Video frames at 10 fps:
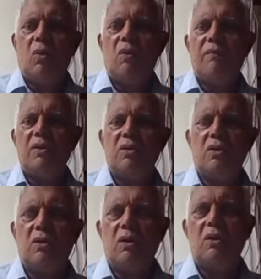over
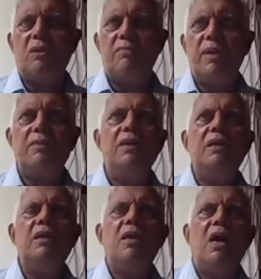your call,
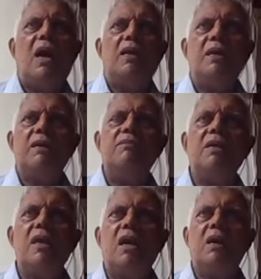maybe, and
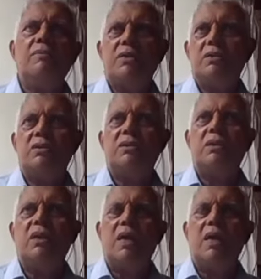heavenly armors,